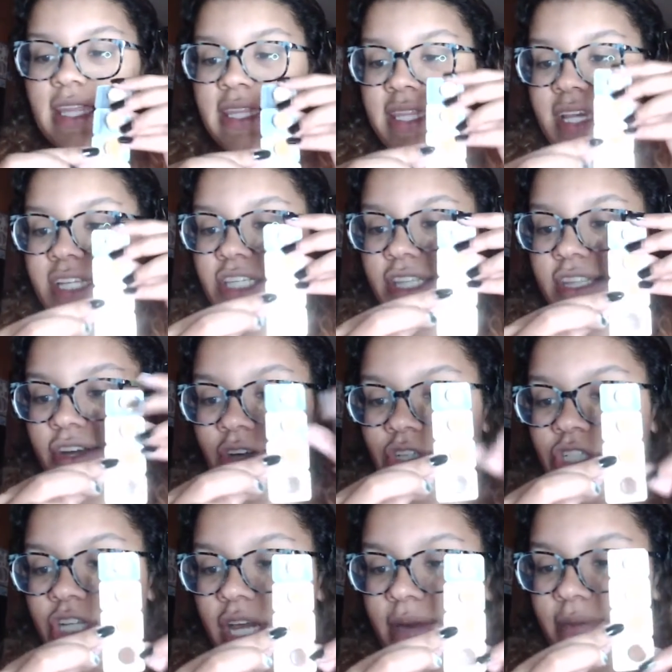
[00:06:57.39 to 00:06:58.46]
3rd
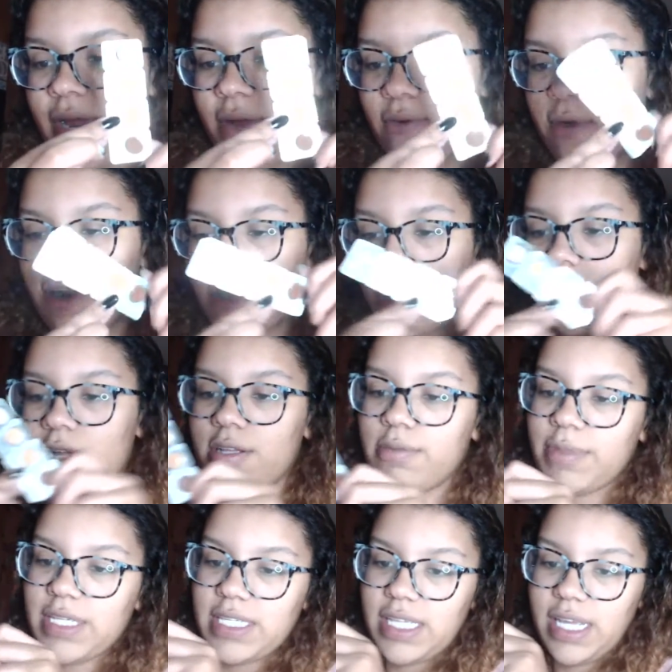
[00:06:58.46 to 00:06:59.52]
shade might work. Let
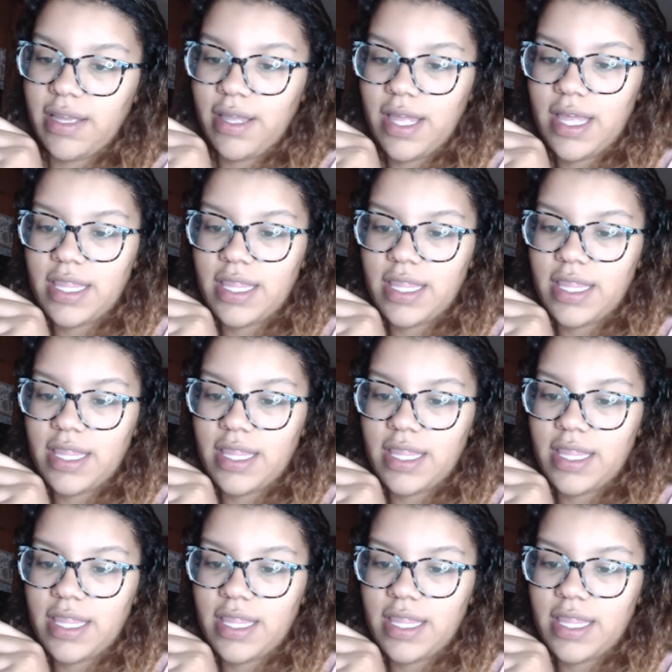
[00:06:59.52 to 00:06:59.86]
me see.